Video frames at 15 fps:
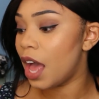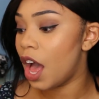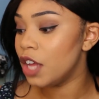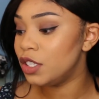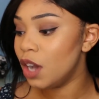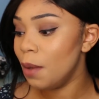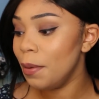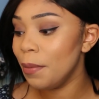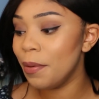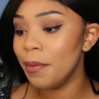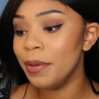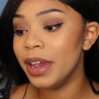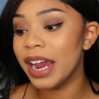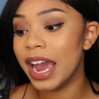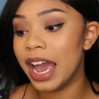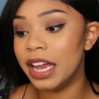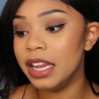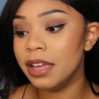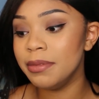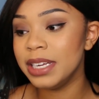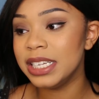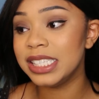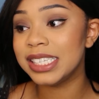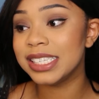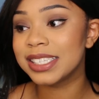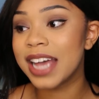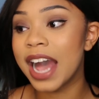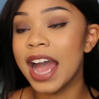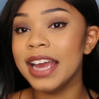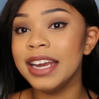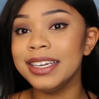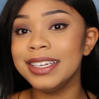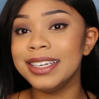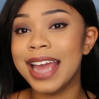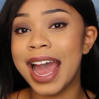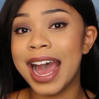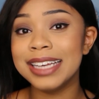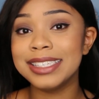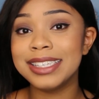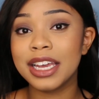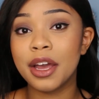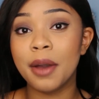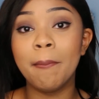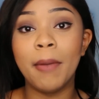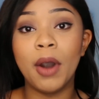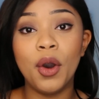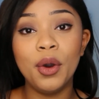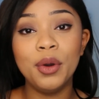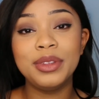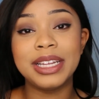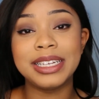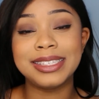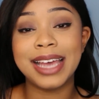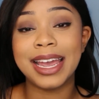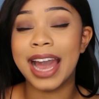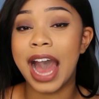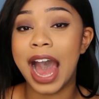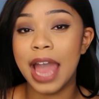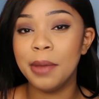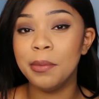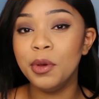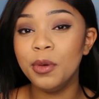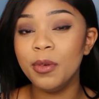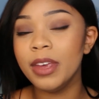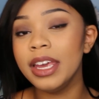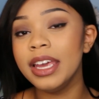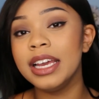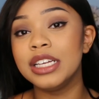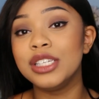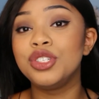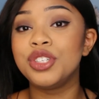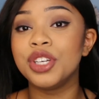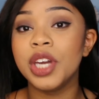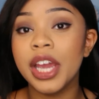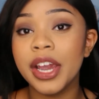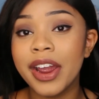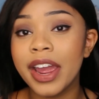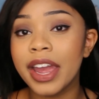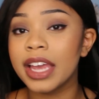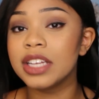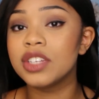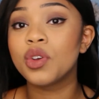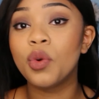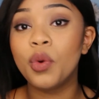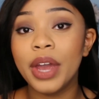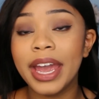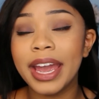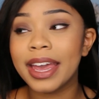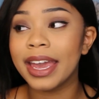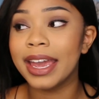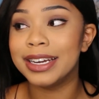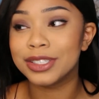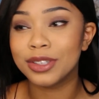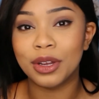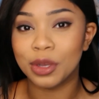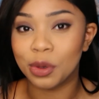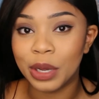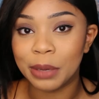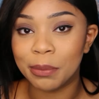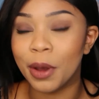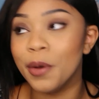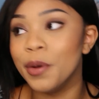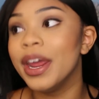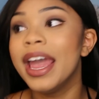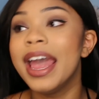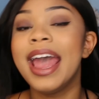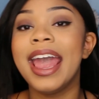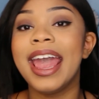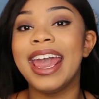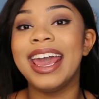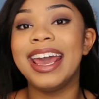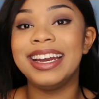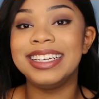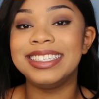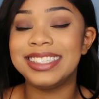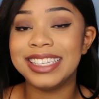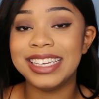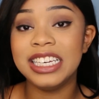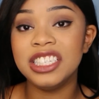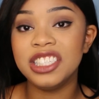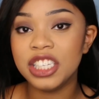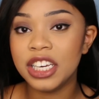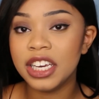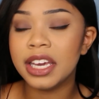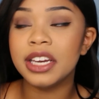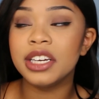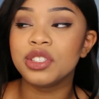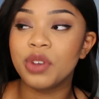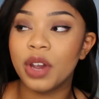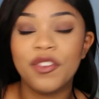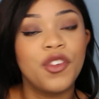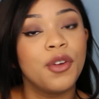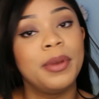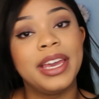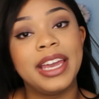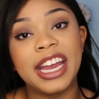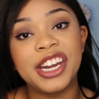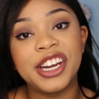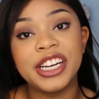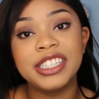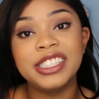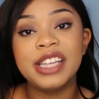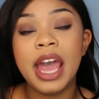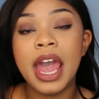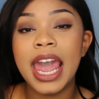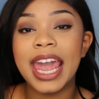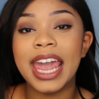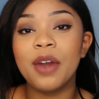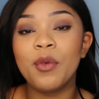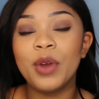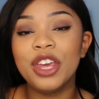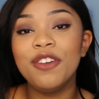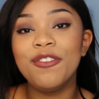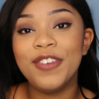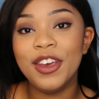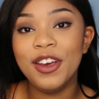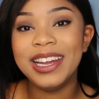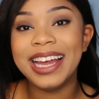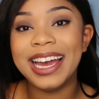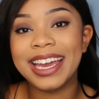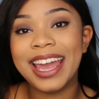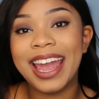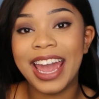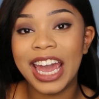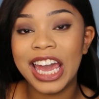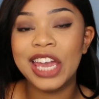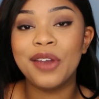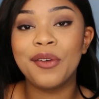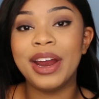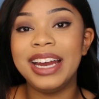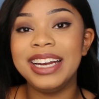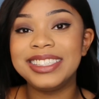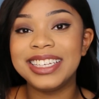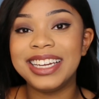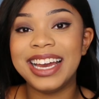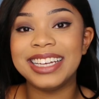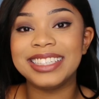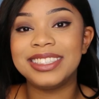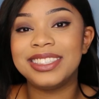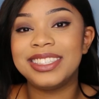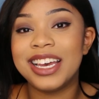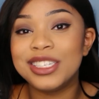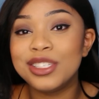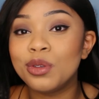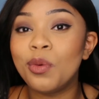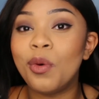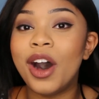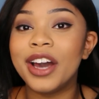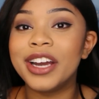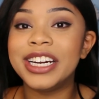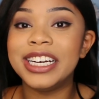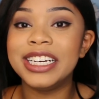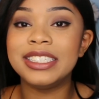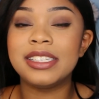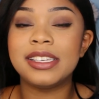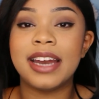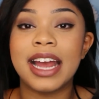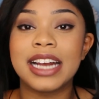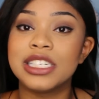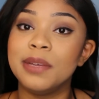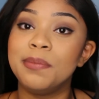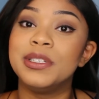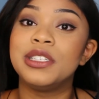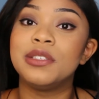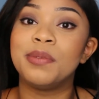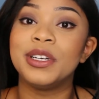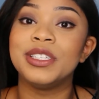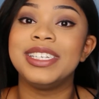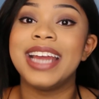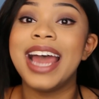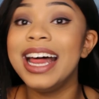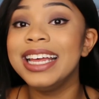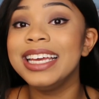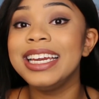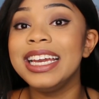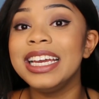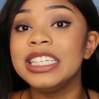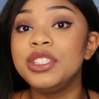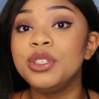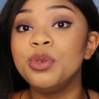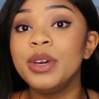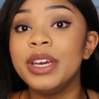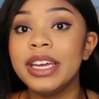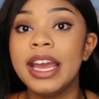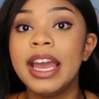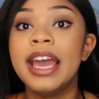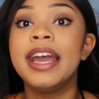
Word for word: Adobe Premiere Elements is it has like a mode that's like iMovie. It's generic, it's quick, and it's called the quick mode. And it's easy, and it's great for beginners. And when you feel like, hey, you're ready to, like, test the waters and actually put some personality into it,